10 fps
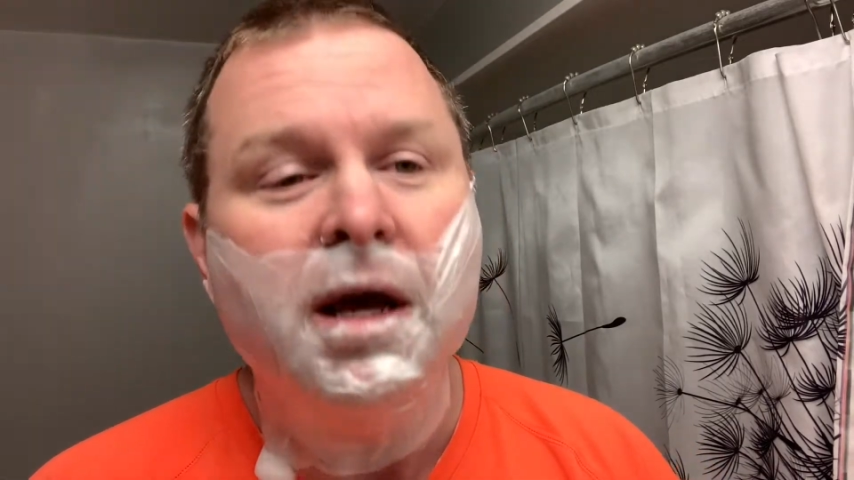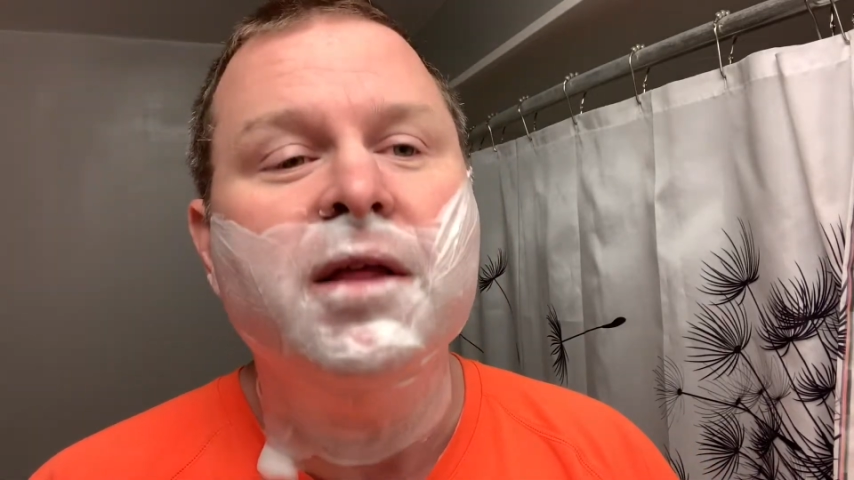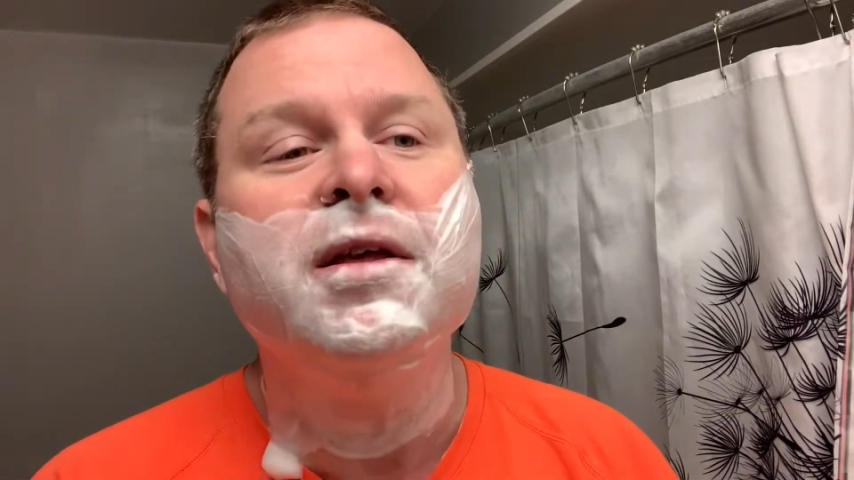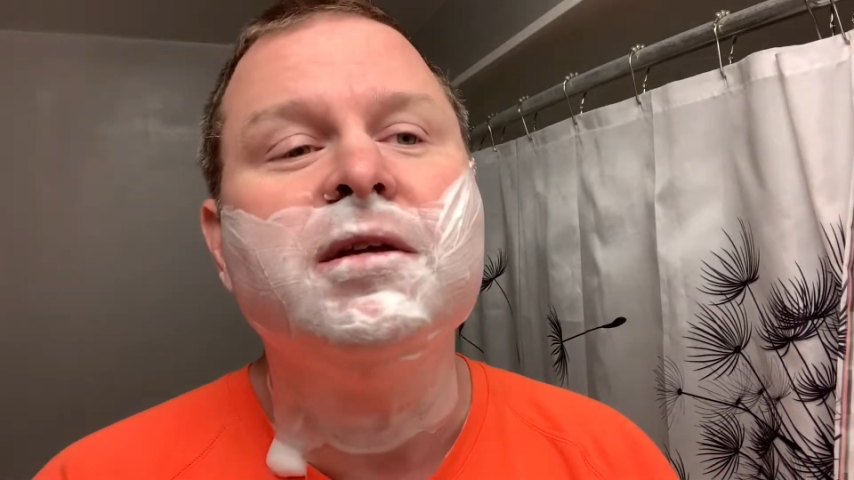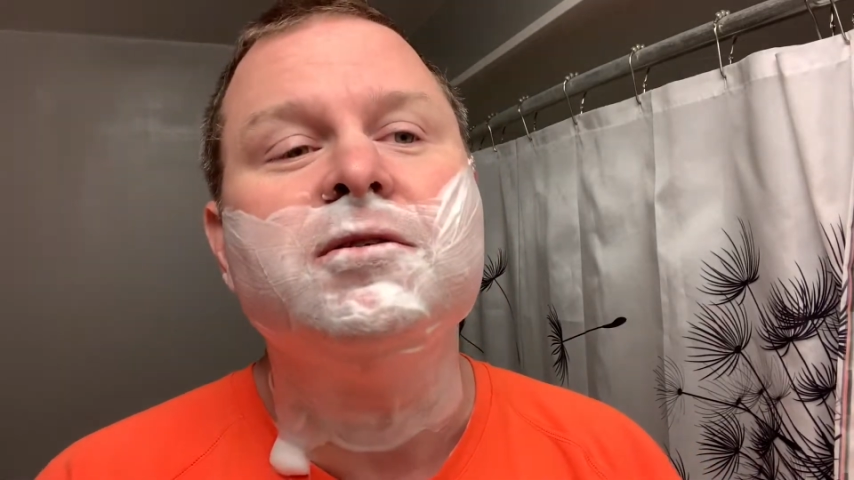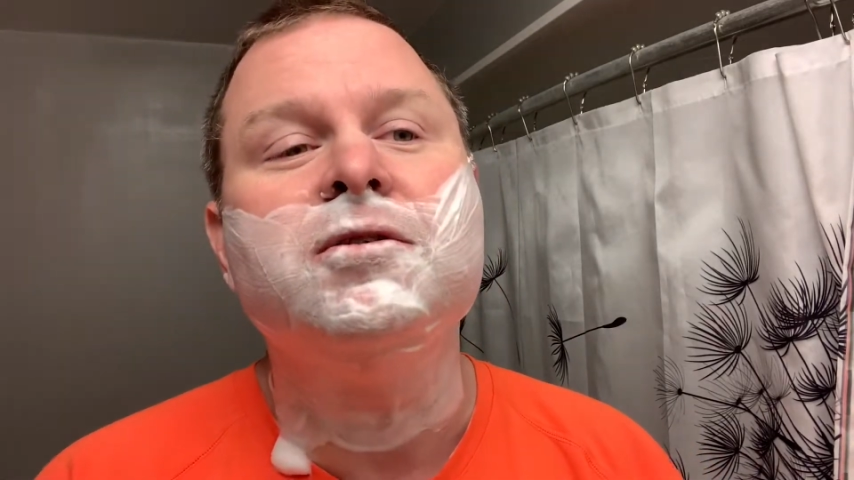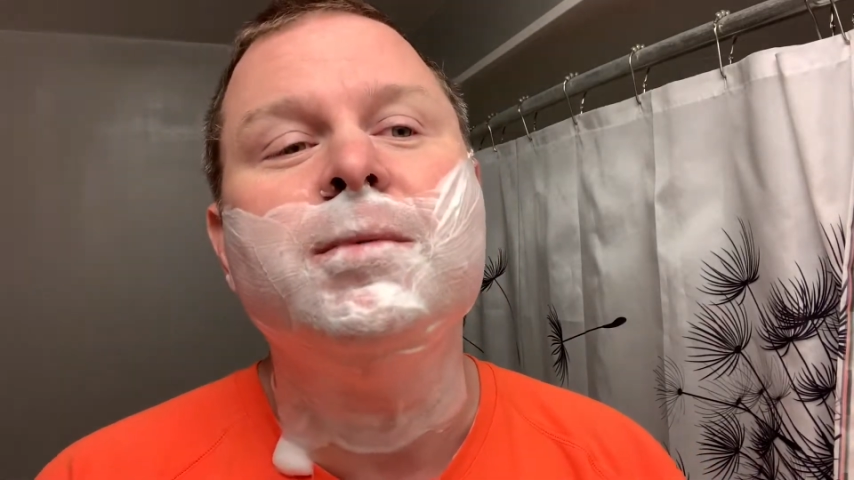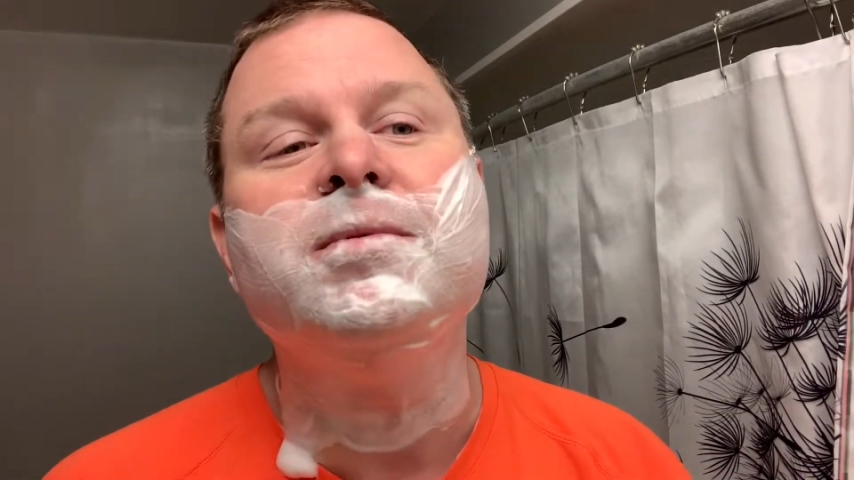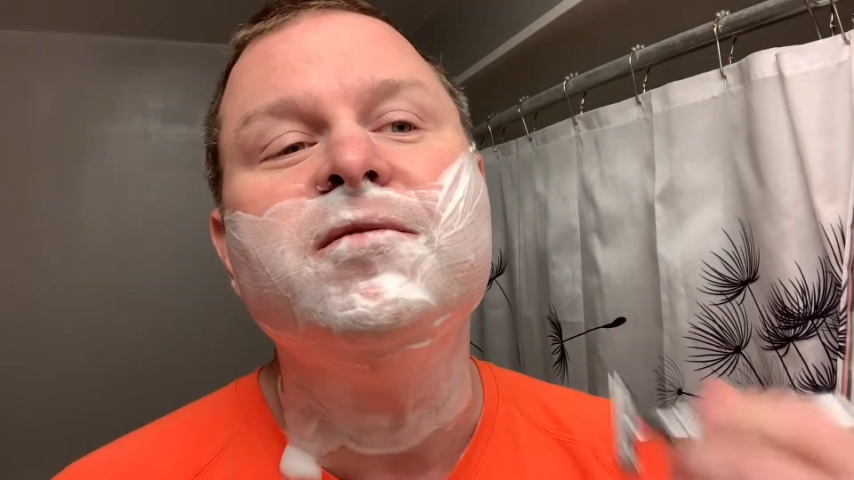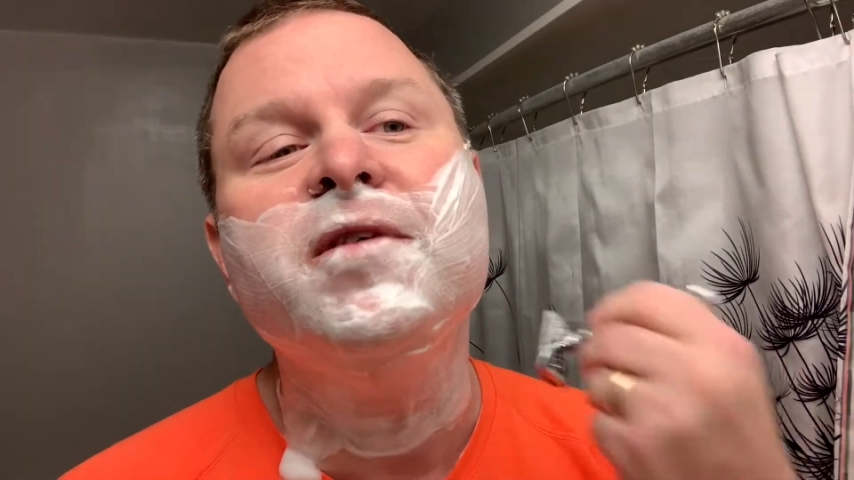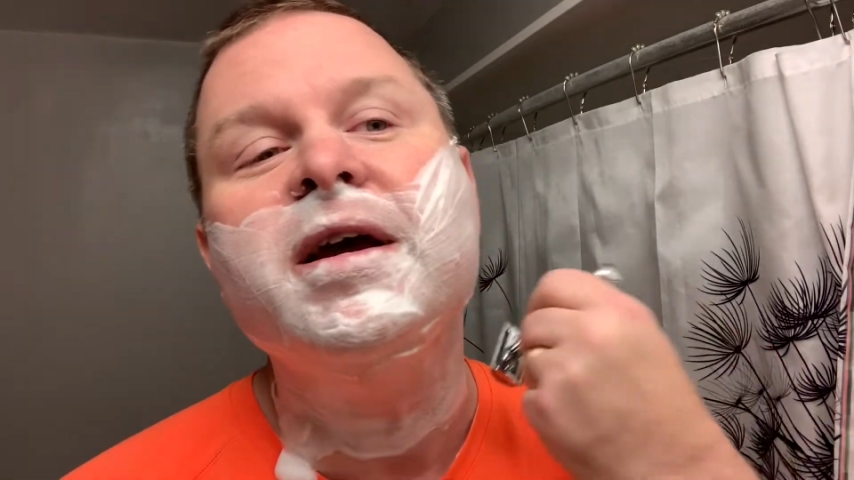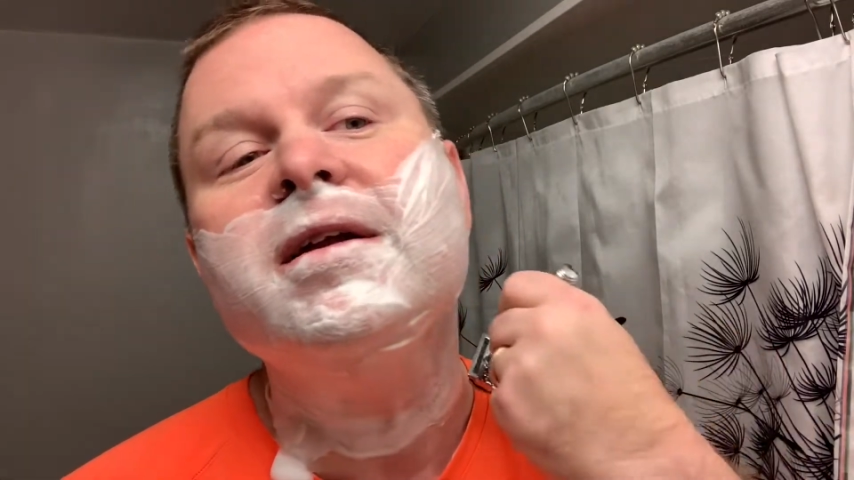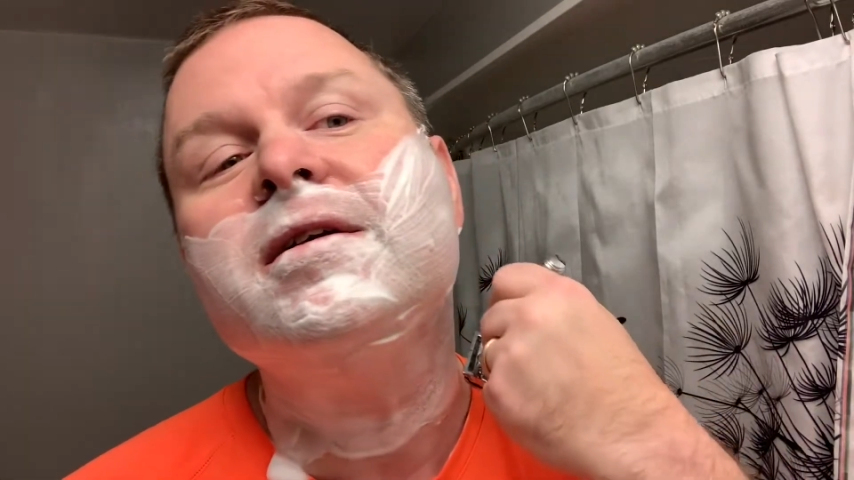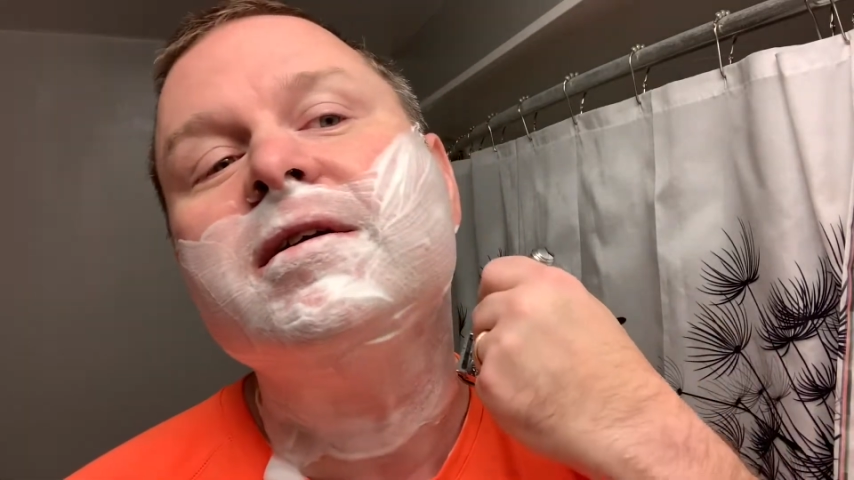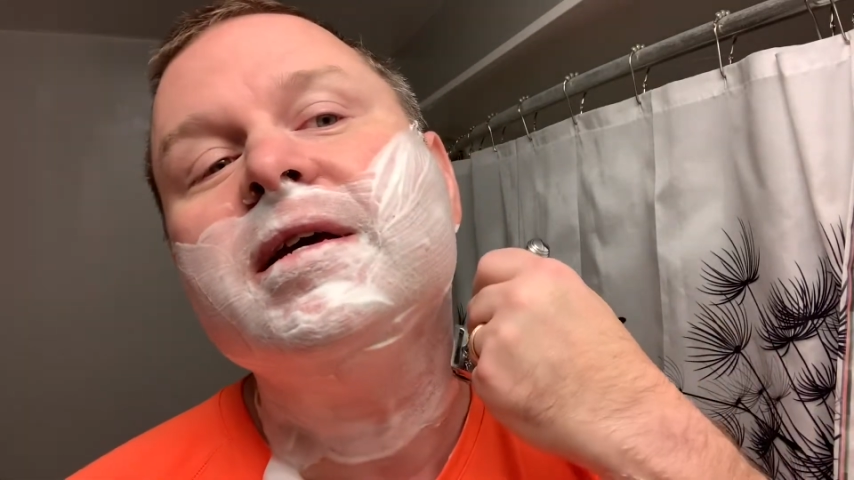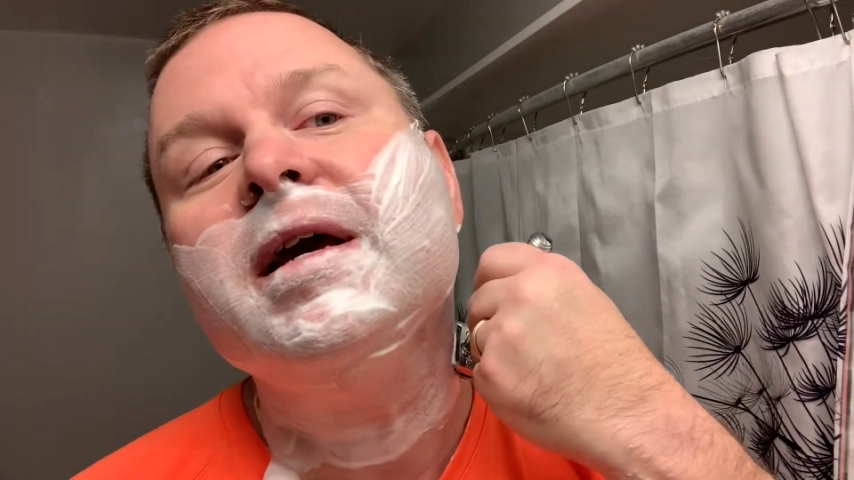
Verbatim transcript: I think it's tryptophan turkey